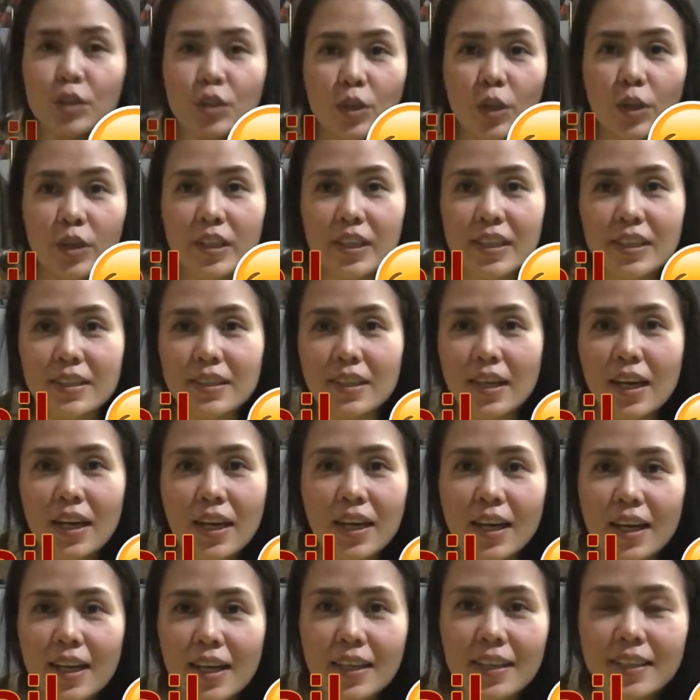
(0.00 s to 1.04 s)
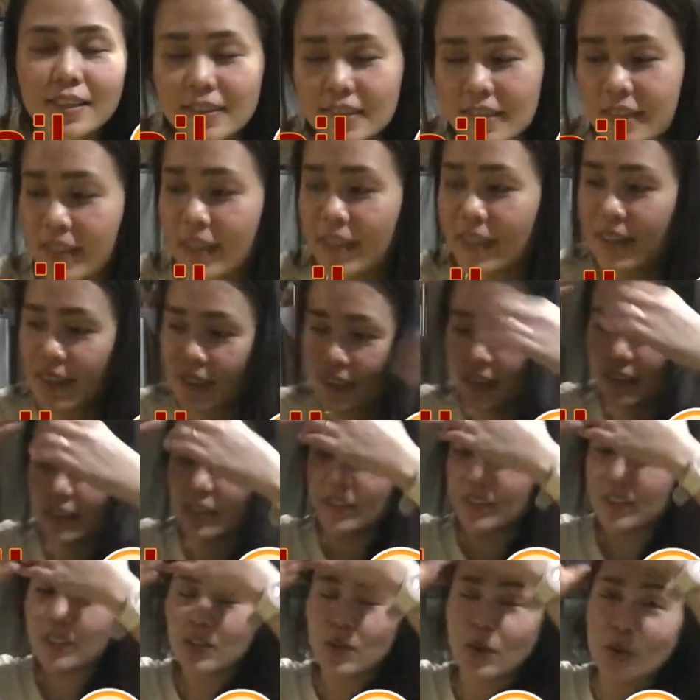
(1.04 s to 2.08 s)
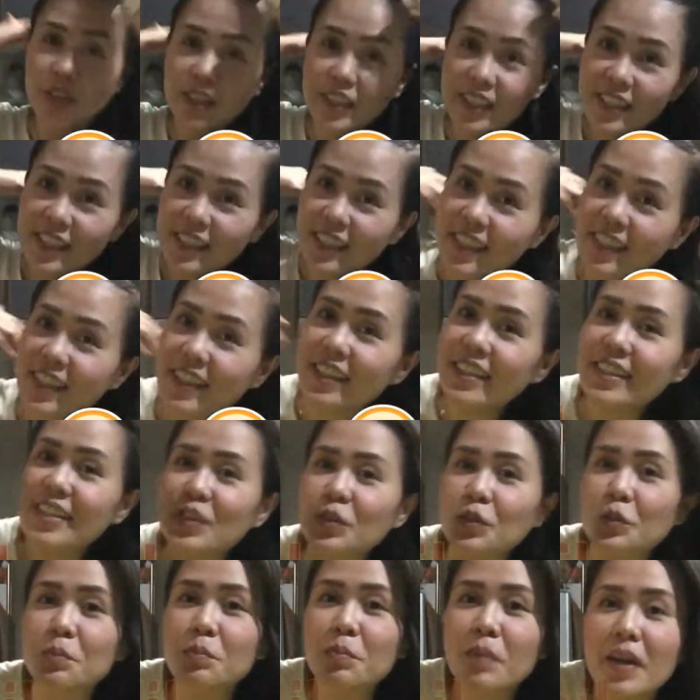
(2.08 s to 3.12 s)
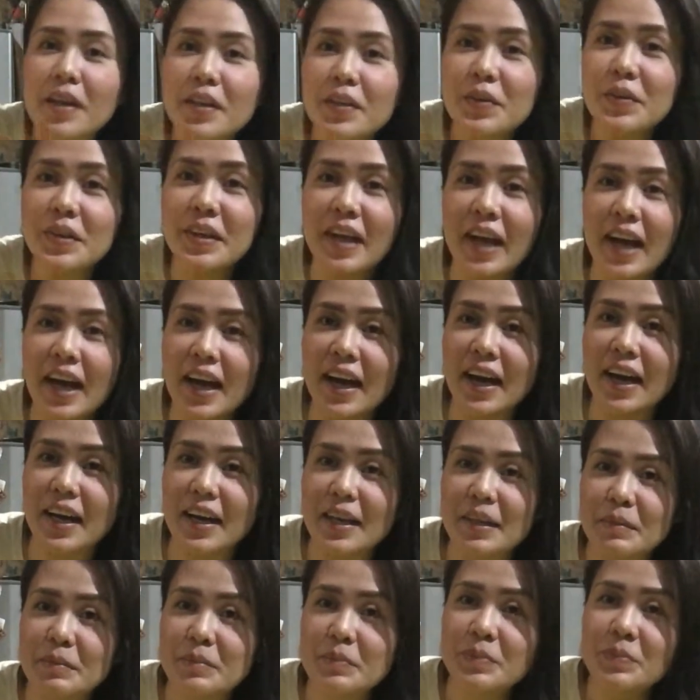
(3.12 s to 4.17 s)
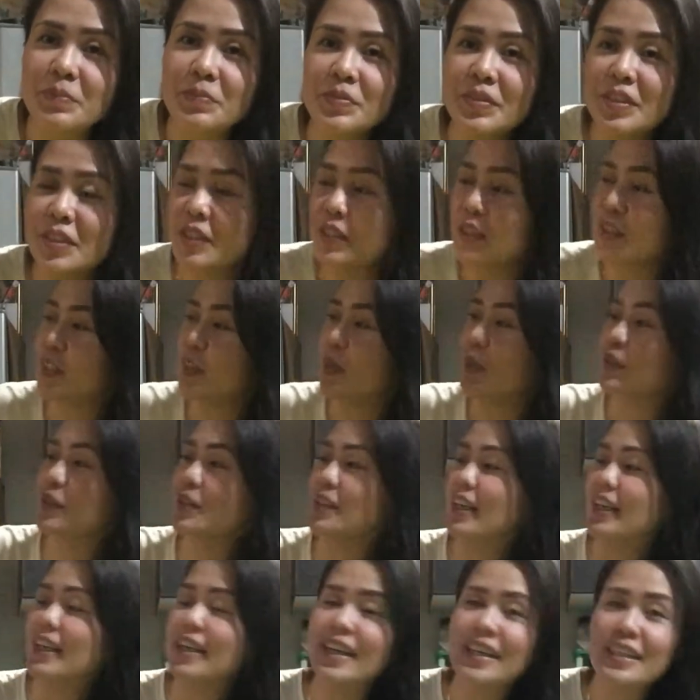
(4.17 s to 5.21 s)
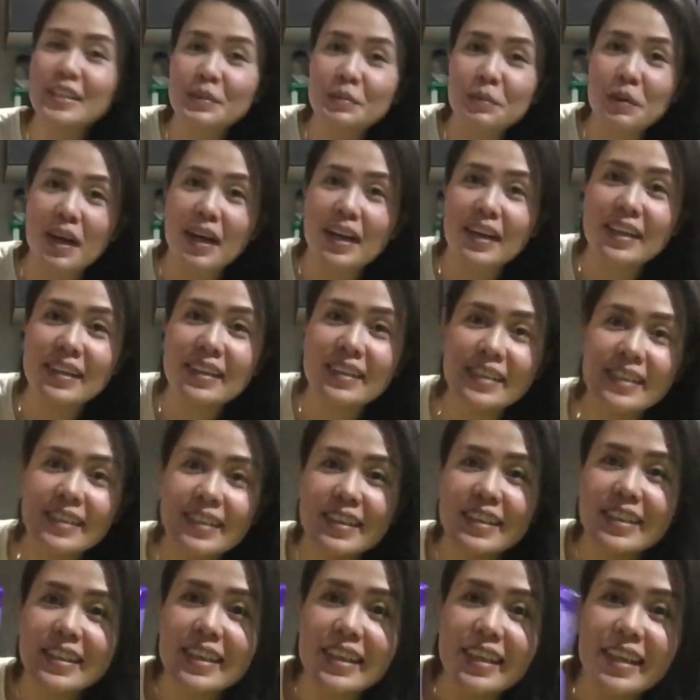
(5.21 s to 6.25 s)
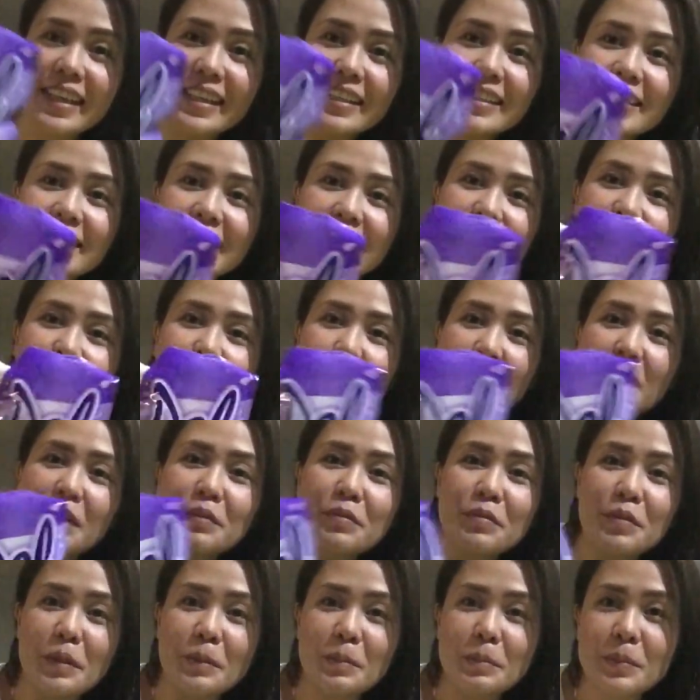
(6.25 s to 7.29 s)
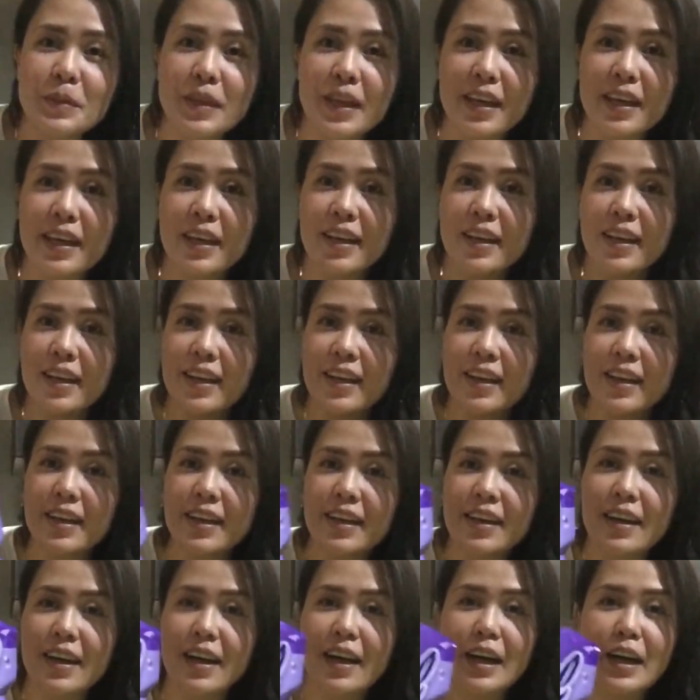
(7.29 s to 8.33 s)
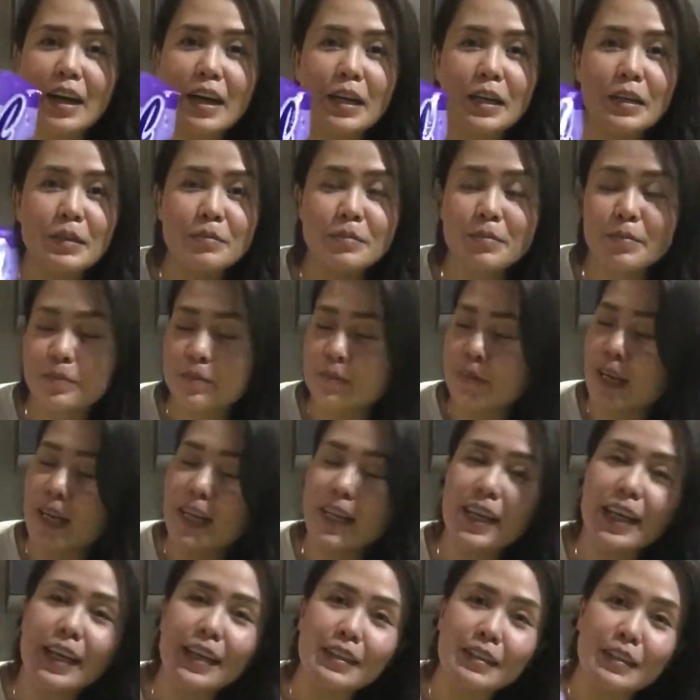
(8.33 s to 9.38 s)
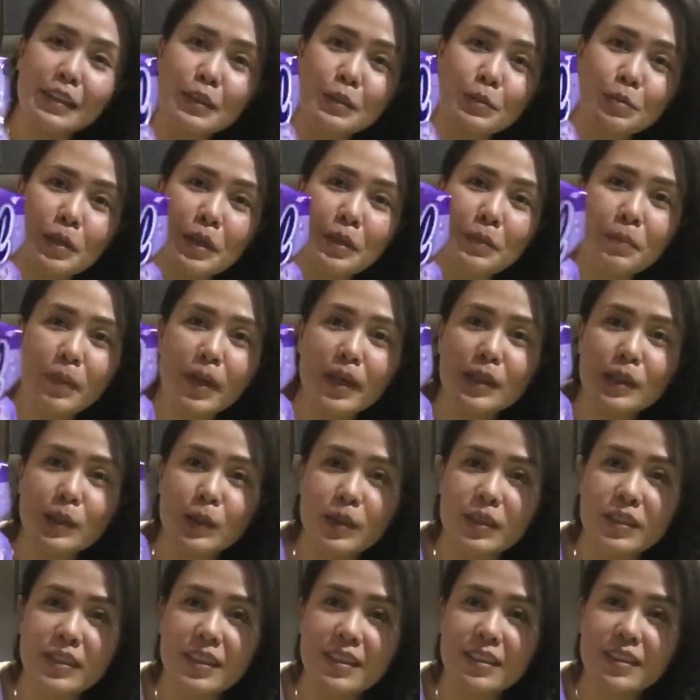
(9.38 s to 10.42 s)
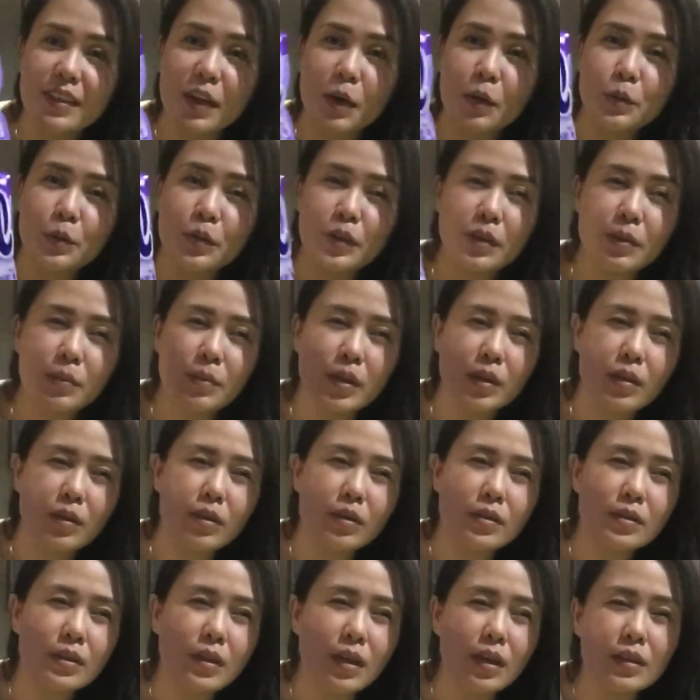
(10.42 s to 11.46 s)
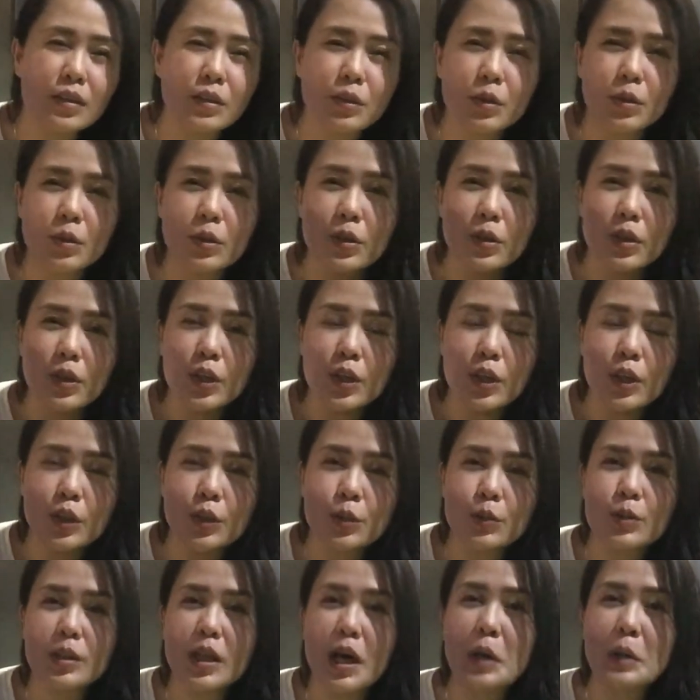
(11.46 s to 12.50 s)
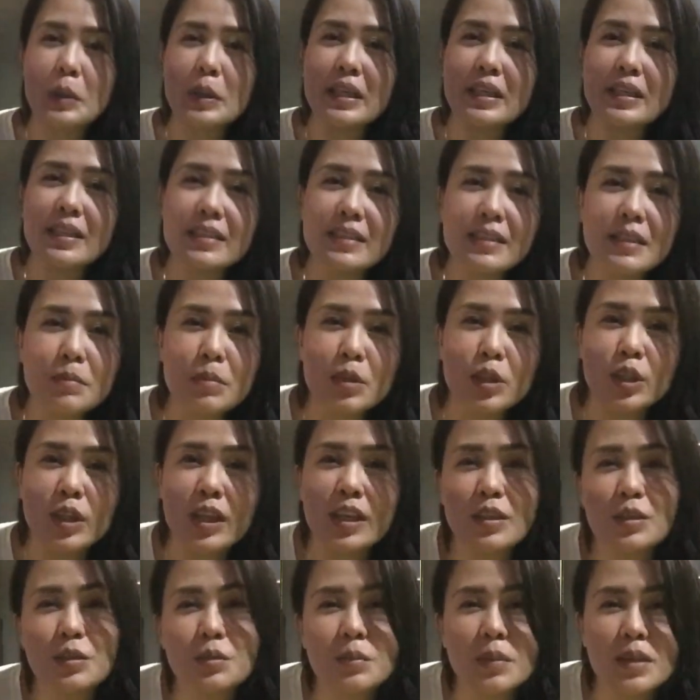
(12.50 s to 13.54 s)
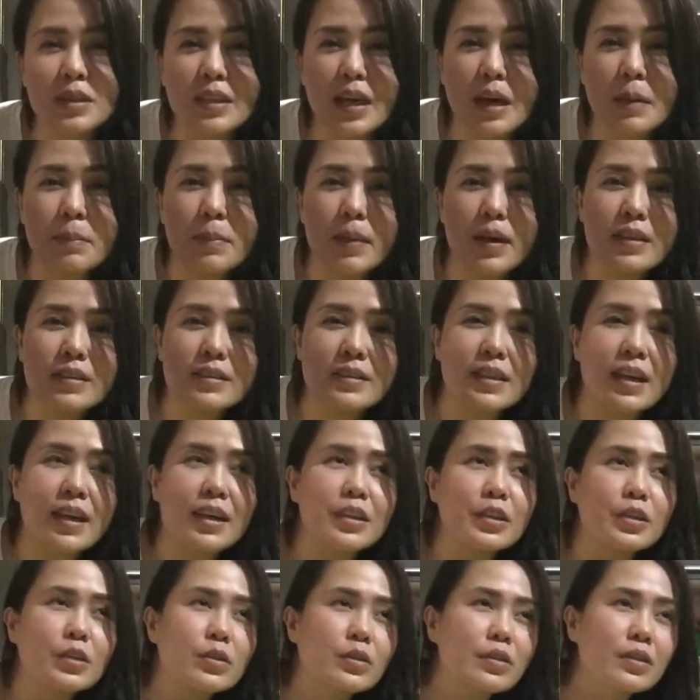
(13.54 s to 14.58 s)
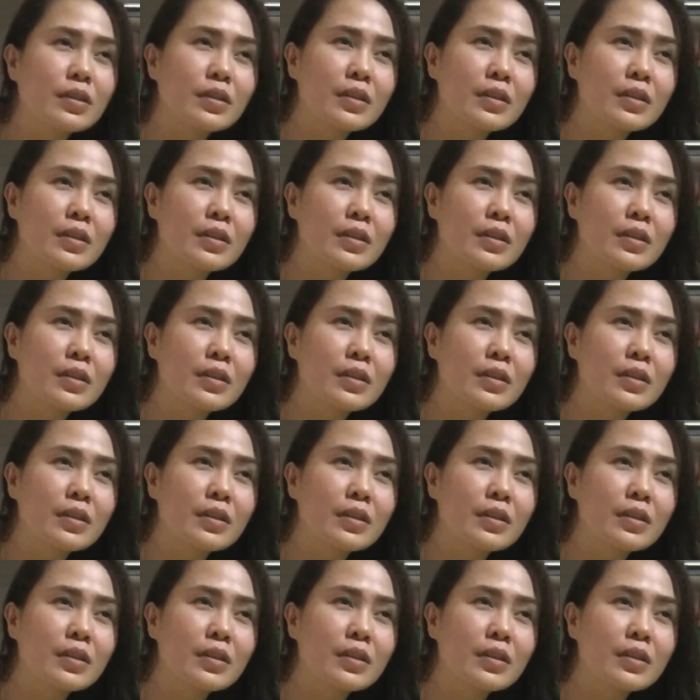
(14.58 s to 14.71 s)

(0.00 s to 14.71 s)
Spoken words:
Sorry, guys. Sorry. Natumba yung cam. So, the next one is this one from Dell. I like this one better than Downy, because ano, yung Downy kasi masyadong matapang sa ano,